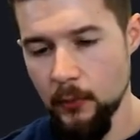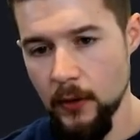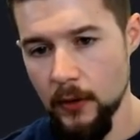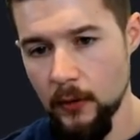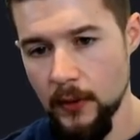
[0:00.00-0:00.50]

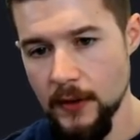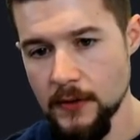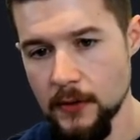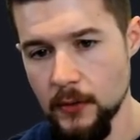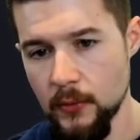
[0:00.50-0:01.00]

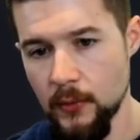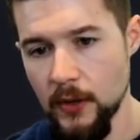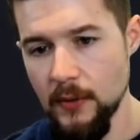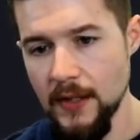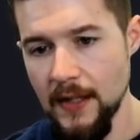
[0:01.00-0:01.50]
We
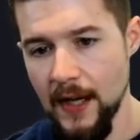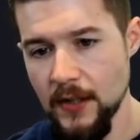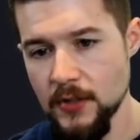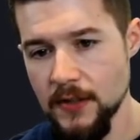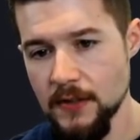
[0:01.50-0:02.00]
don't need to
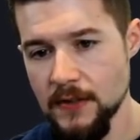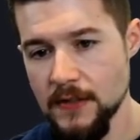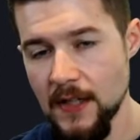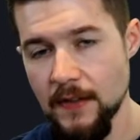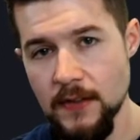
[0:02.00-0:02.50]
actually
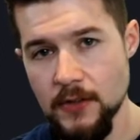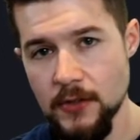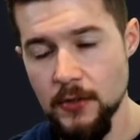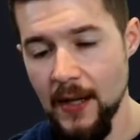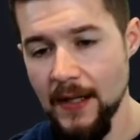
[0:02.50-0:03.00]
set this
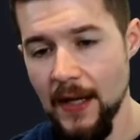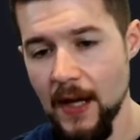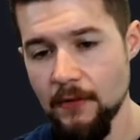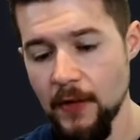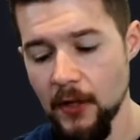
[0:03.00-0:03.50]
to any
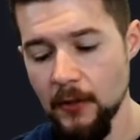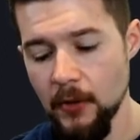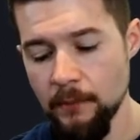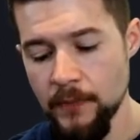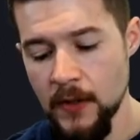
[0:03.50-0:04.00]
kind of
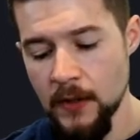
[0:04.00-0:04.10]
variable.